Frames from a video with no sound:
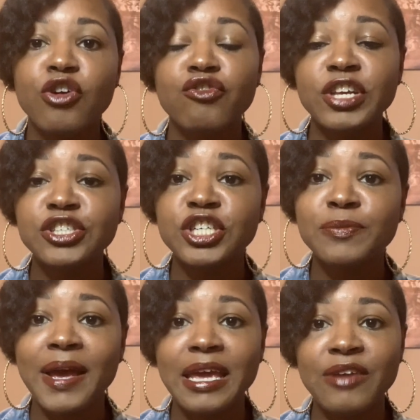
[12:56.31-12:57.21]
Research
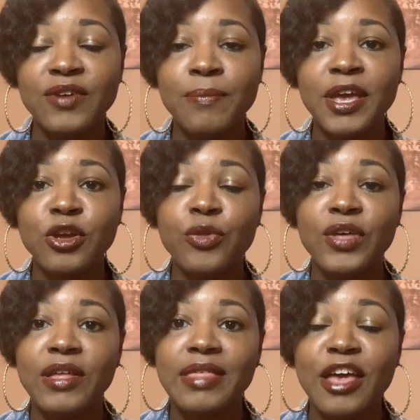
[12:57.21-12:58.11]
might even make you
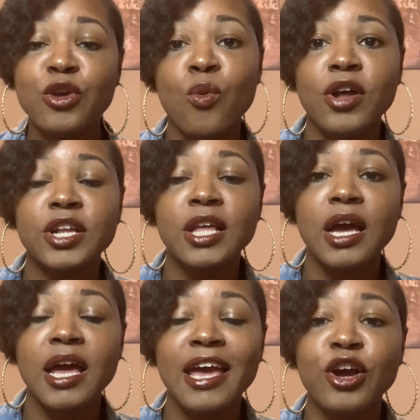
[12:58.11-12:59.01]
think that you want to
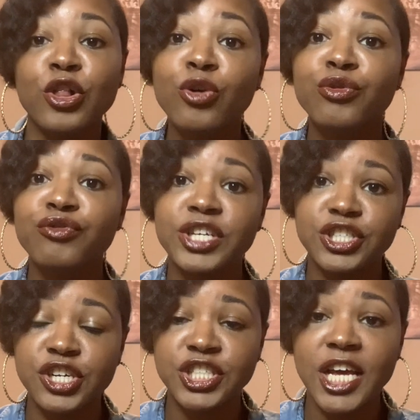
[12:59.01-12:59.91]
include
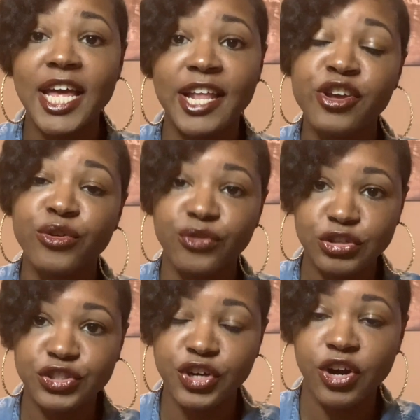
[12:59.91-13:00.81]
research in your
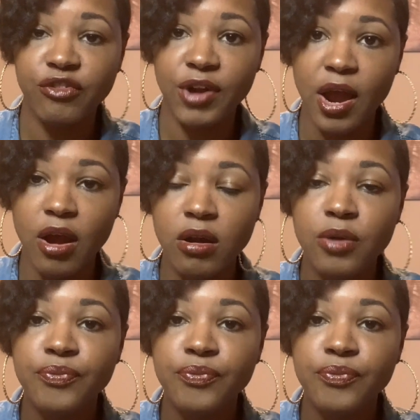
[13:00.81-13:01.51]
future career.